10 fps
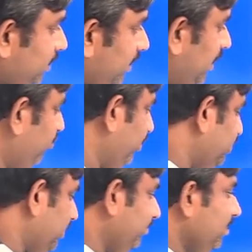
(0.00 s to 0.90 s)

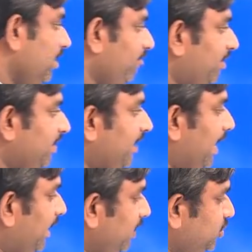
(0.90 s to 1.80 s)
definition. When the
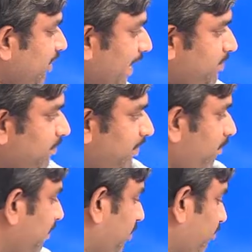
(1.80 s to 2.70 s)
data is
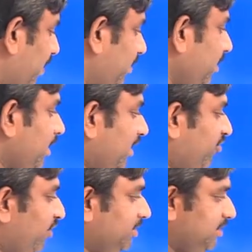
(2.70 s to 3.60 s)
transmitted between
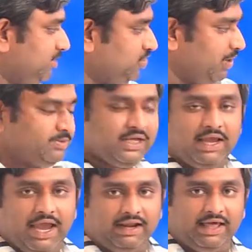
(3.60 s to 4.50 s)
different systems,
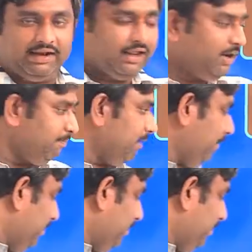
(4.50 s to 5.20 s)
an error may